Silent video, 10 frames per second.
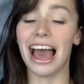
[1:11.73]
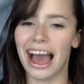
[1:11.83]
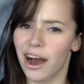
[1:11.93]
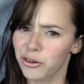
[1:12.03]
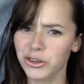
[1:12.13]

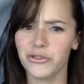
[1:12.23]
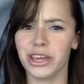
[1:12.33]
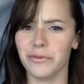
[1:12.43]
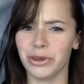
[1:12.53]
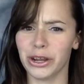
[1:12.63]
How do you
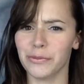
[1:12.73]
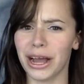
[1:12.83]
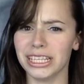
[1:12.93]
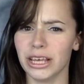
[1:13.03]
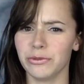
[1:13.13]
get bigger
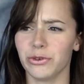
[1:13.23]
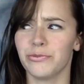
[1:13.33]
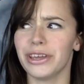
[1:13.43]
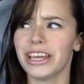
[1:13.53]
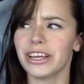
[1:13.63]
biceps from
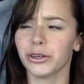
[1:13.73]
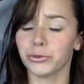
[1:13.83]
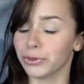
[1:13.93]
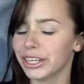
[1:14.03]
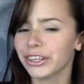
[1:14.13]
being a
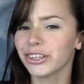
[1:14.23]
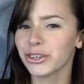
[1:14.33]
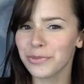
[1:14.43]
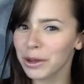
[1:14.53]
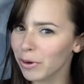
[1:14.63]
reader, you
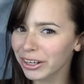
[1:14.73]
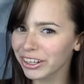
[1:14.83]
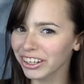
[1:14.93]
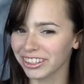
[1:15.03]
may wonder?